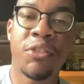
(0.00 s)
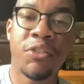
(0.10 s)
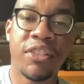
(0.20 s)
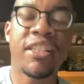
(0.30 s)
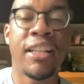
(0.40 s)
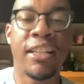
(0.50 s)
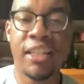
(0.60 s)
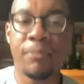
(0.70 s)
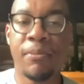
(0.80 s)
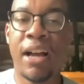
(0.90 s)
So just kind of
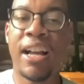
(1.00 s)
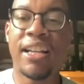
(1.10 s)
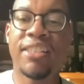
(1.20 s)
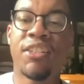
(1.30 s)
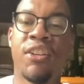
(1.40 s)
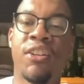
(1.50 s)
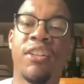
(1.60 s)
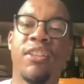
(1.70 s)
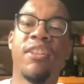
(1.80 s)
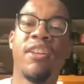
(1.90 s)
keep eyes
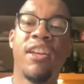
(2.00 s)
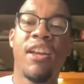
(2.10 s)
on